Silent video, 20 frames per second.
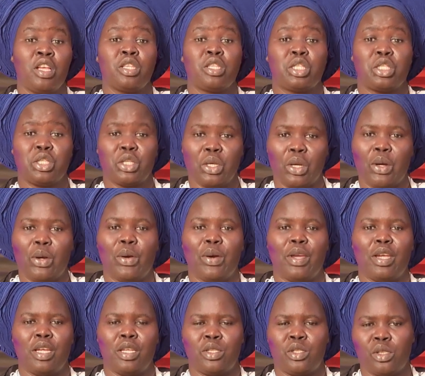So
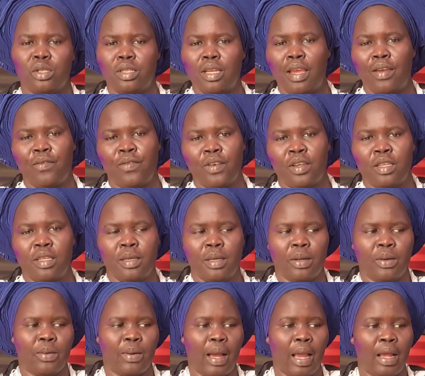in today's
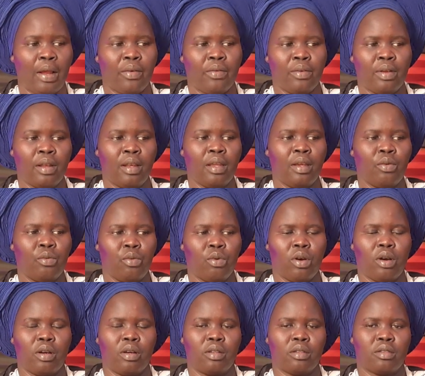video, I really
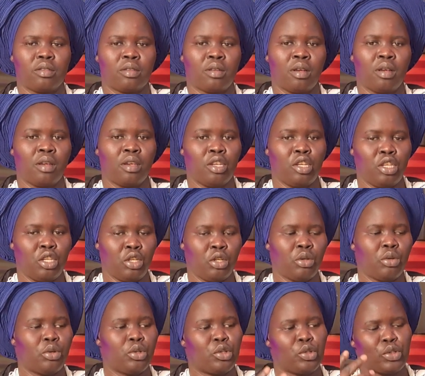want
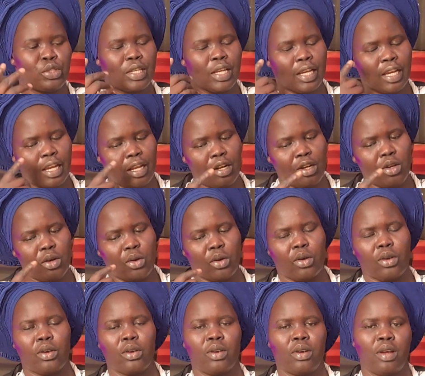you to take a
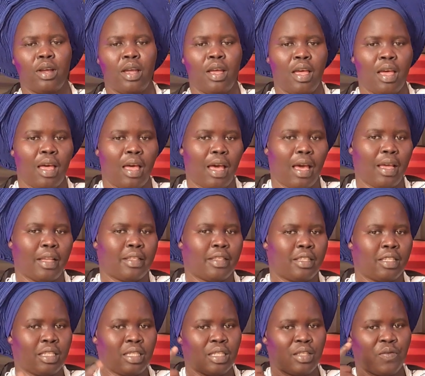look at
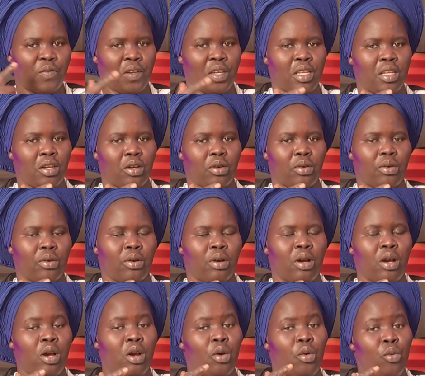this video
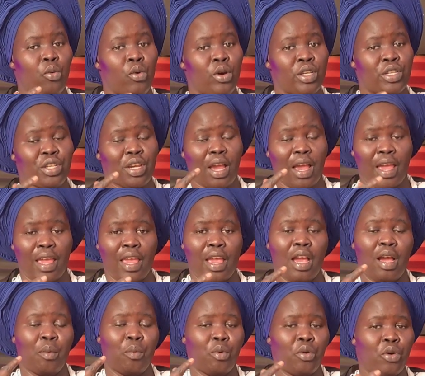which I
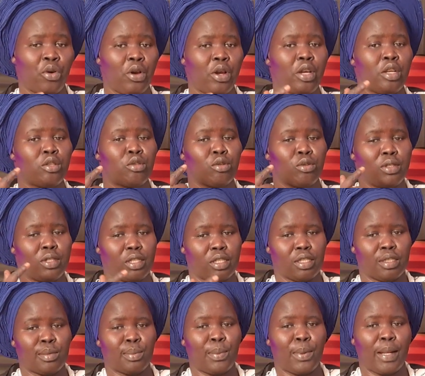am going to
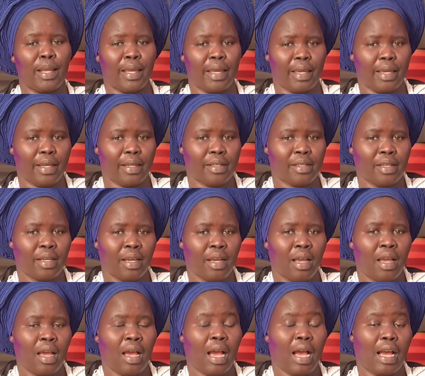display it,
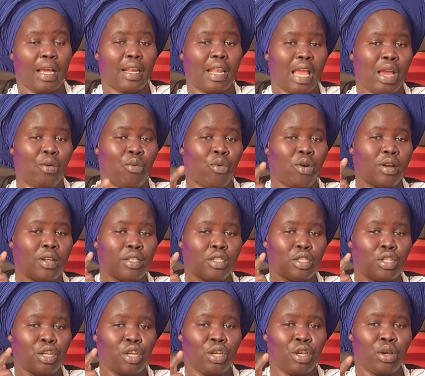and I
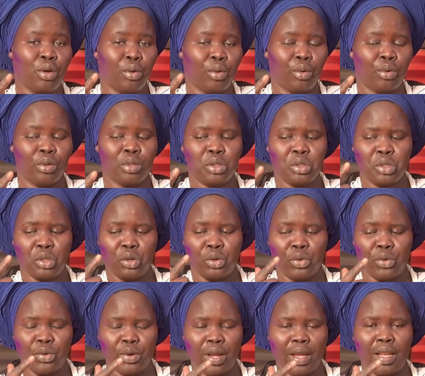want you
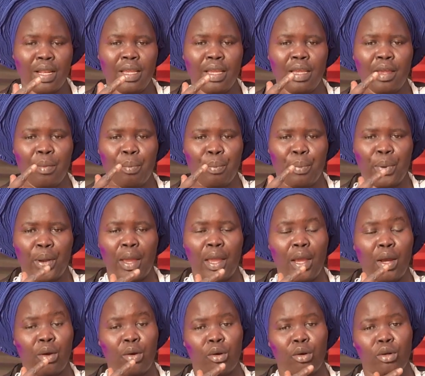to really
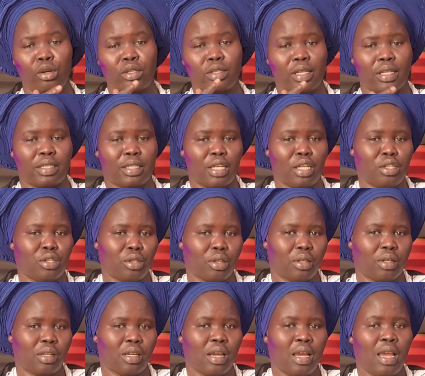pay close
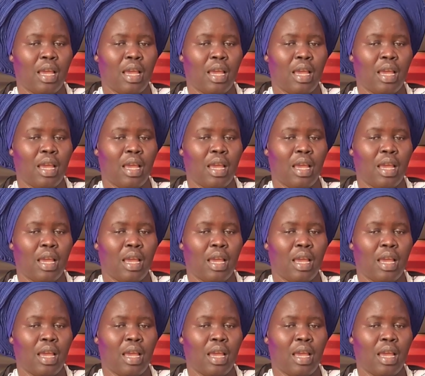attention.